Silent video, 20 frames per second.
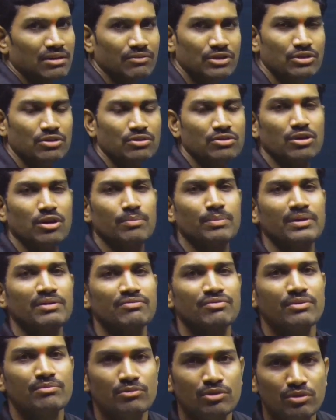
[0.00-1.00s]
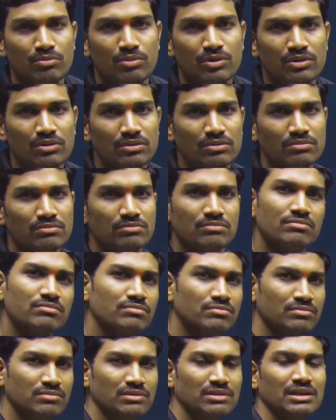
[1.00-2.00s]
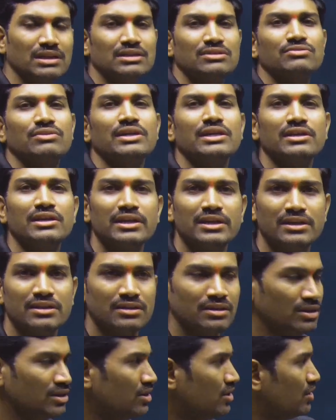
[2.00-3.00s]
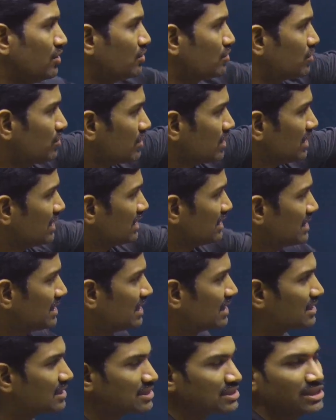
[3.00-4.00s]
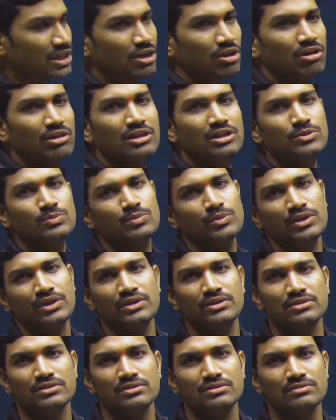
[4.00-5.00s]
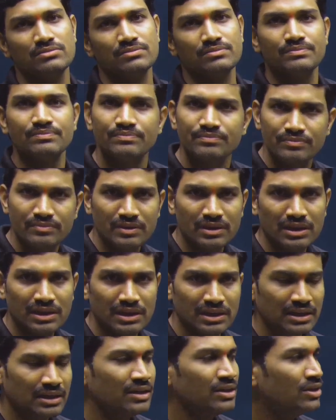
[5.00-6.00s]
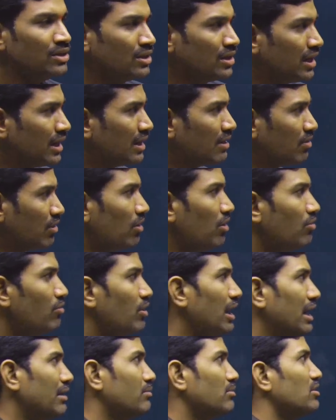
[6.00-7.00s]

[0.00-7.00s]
without copying from notebook, that is very great. So you can easily understand all these points. Clear? And how I am